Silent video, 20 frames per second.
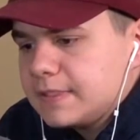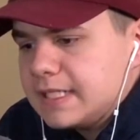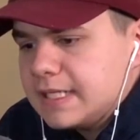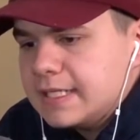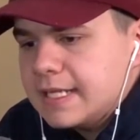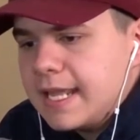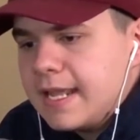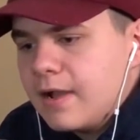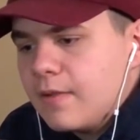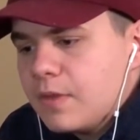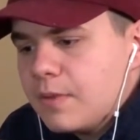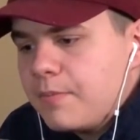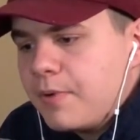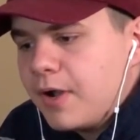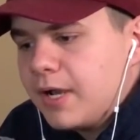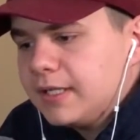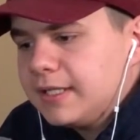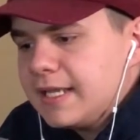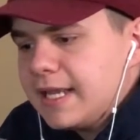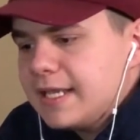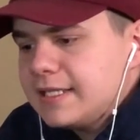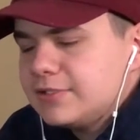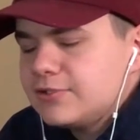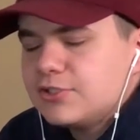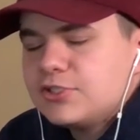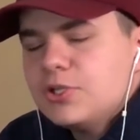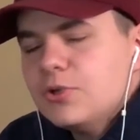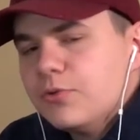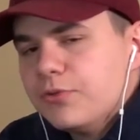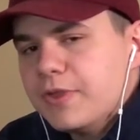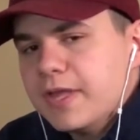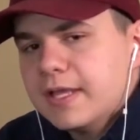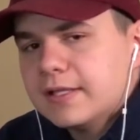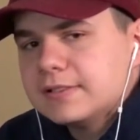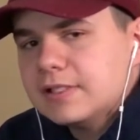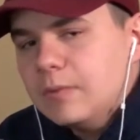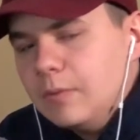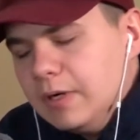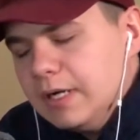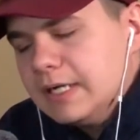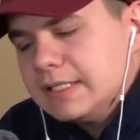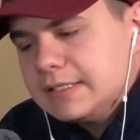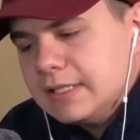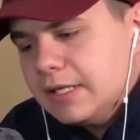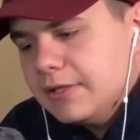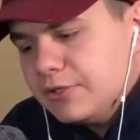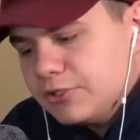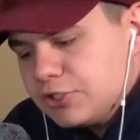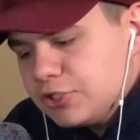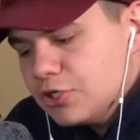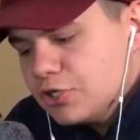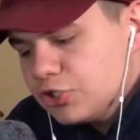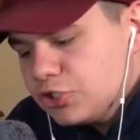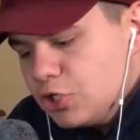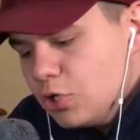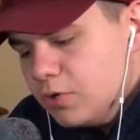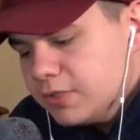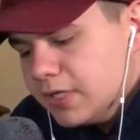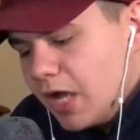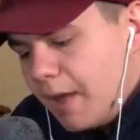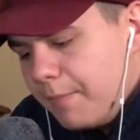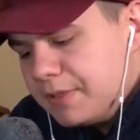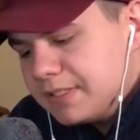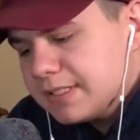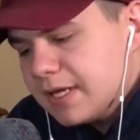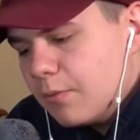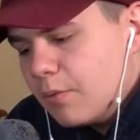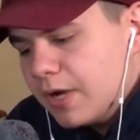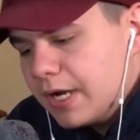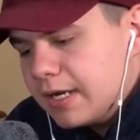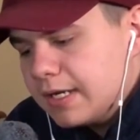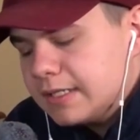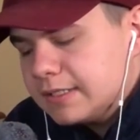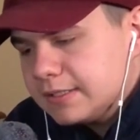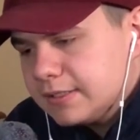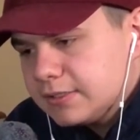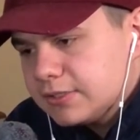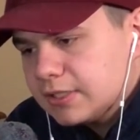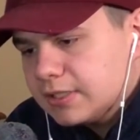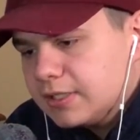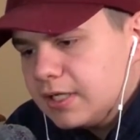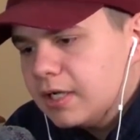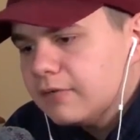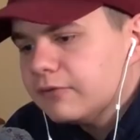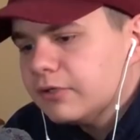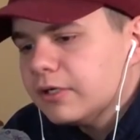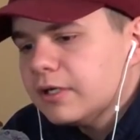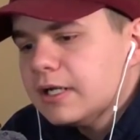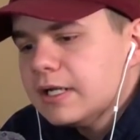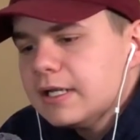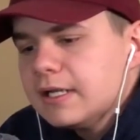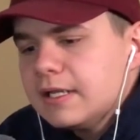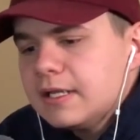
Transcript: today on the podcast, there's two things I wanted to there's two topics I wanted to cover,